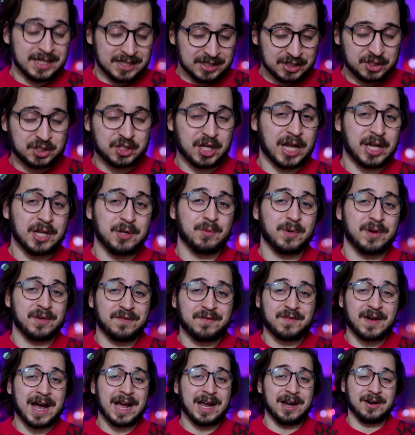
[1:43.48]
genuine
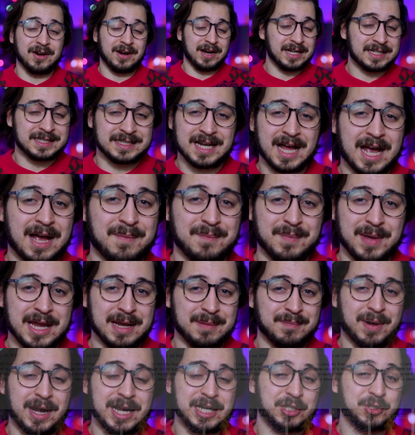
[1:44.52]
fire. It's not made
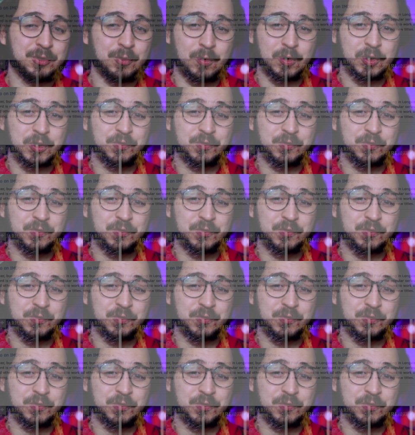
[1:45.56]
by George